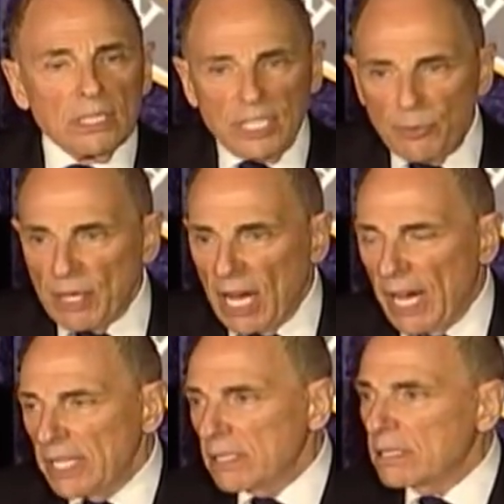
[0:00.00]

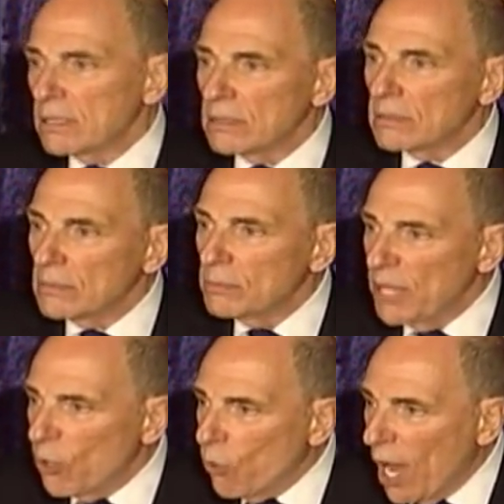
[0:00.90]
demonized
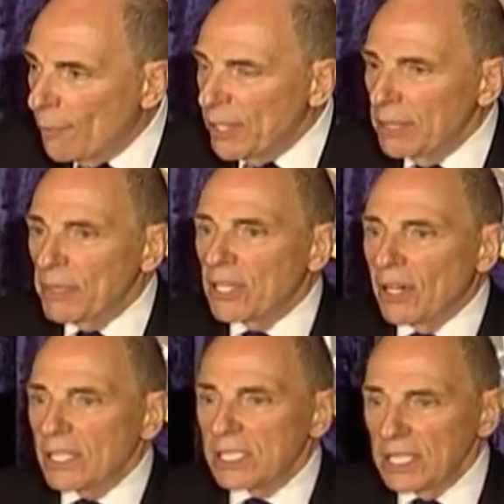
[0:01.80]
Mitt Romney
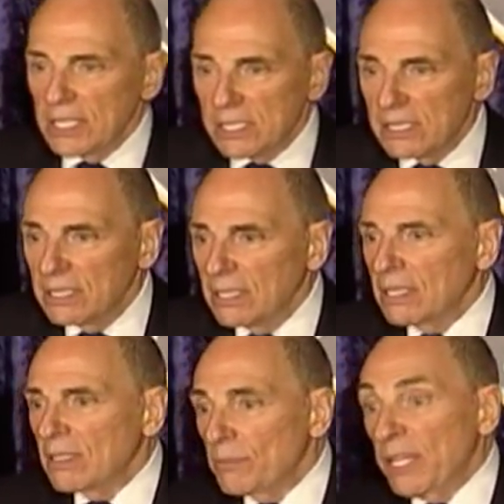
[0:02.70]
because he's
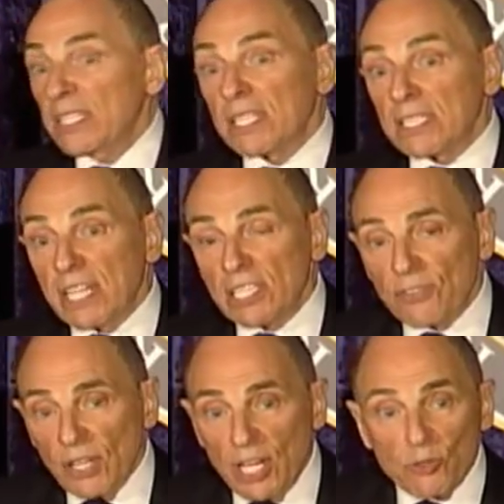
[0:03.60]
been a
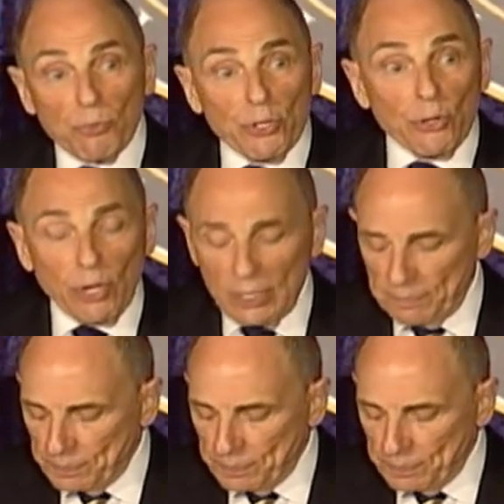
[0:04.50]
successful entrepreneur.